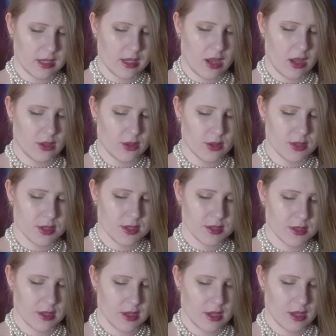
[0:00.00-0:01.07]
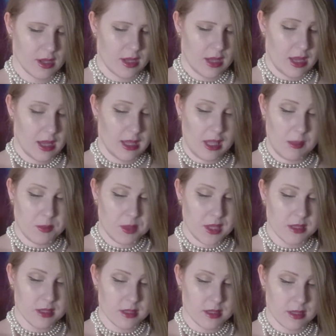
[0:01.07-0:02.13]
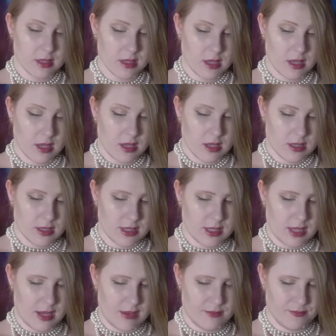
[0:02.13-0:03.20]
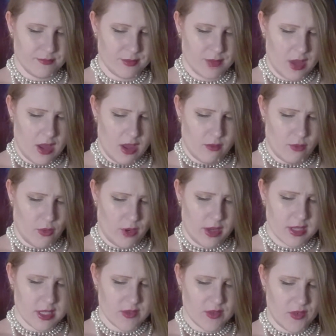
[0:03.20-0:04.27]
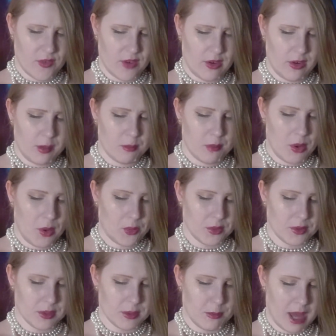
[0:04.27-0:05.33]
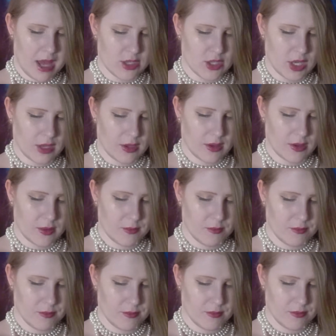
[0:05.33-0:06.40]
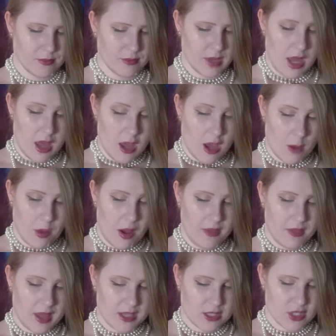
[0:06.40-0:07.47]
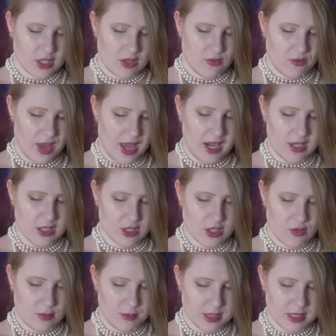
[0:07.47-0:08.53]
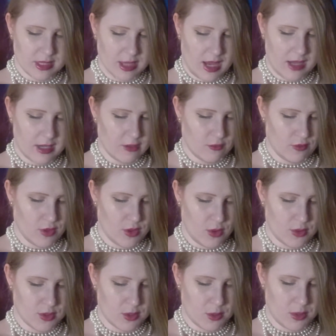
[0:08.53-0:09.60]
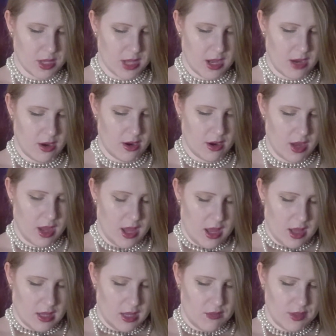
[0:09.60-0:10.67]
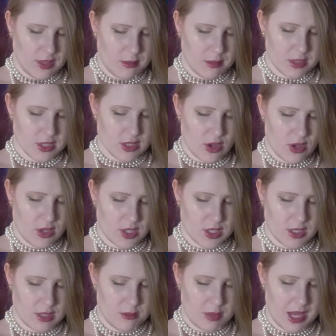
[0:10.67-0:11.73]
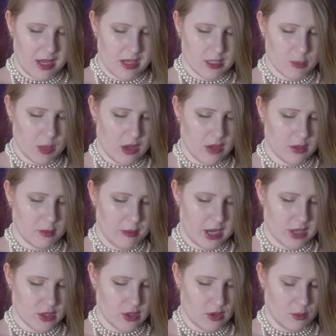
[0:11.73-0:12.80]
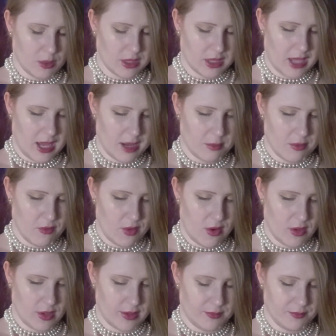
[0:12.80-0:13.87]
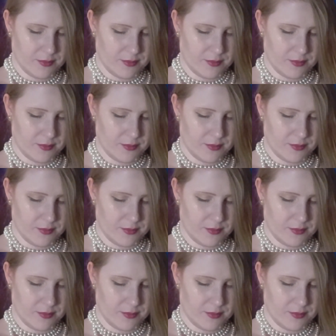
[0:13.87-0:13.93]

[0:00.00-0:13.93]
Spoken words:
colours. Keep this, she said, for it is of a very potent magic. Upon that she vanished from the sight of those who were there, leaving them astonished and amazed beyond measure at what they had befallen.